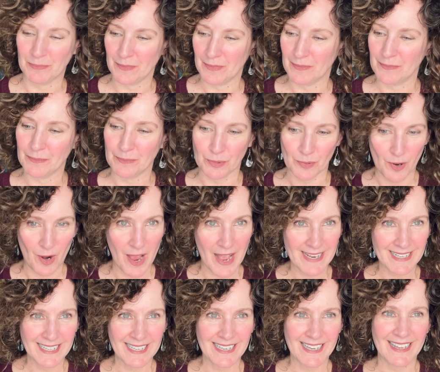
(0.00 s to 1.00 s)

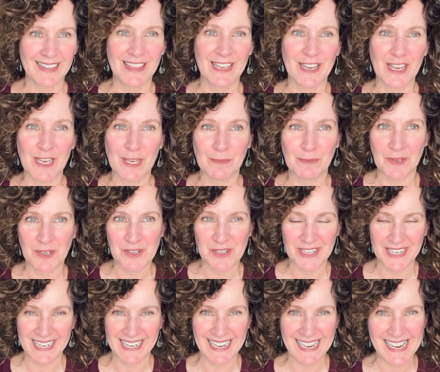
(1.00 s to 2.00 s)
broaden the
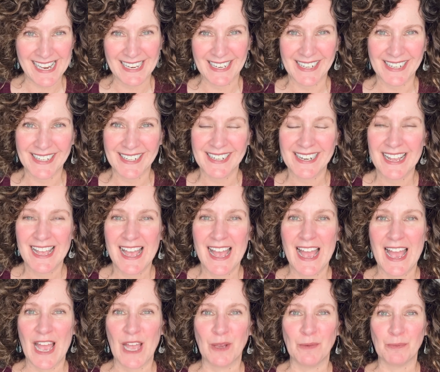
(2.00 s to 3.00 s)
community here
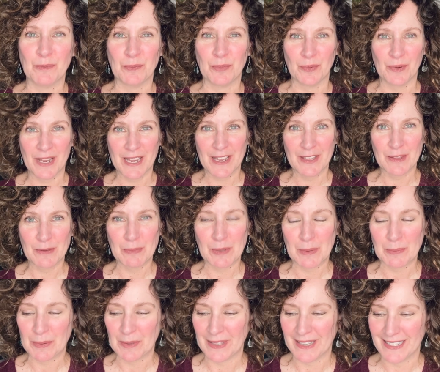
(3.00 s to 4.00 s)
and bring other
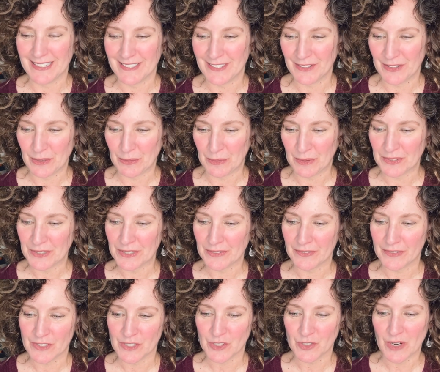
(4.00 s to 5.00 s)
people into the world of
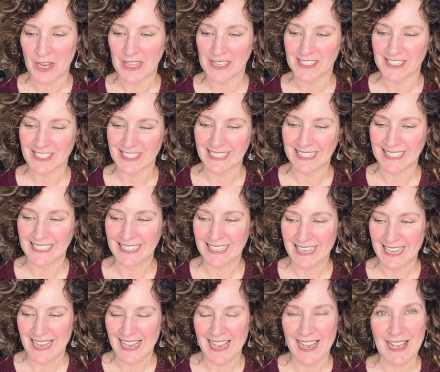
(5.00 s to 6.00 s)
astrology.
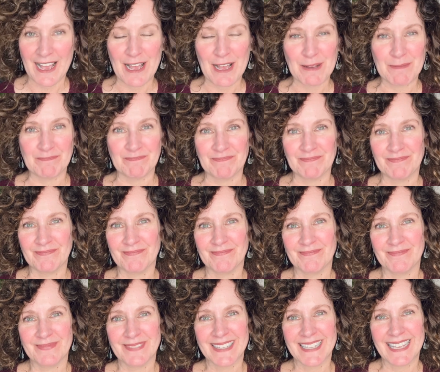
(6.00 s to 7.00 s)

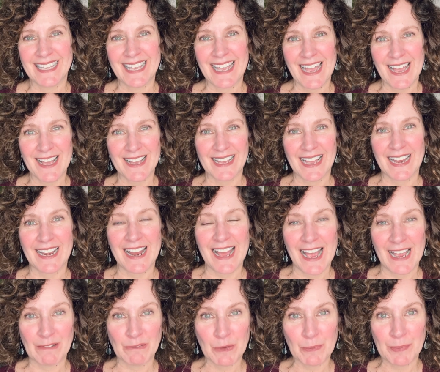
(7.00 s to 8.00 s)
Yeah, and
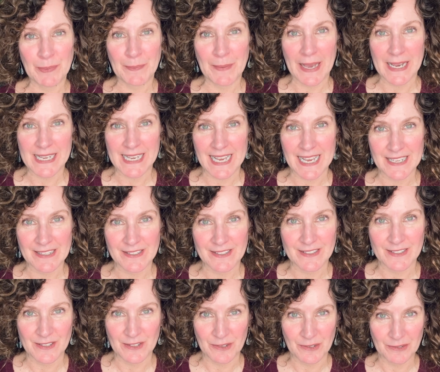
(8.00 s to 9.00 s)
I will be back again
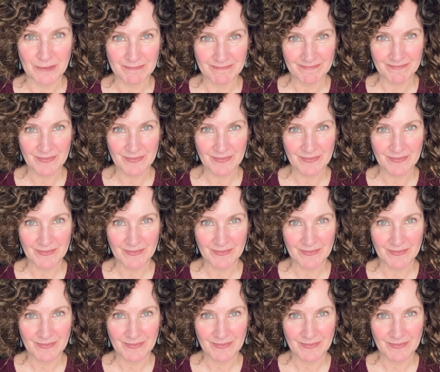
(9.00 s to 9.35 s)
soon.